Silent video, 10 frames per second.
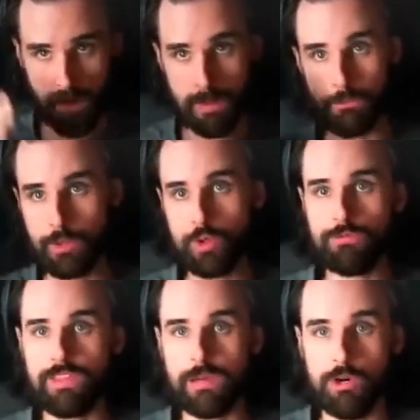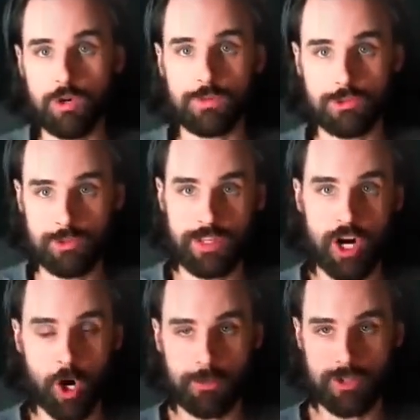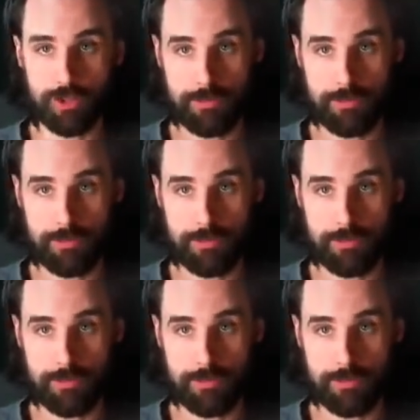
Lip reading: and then move them over to the Arbitrum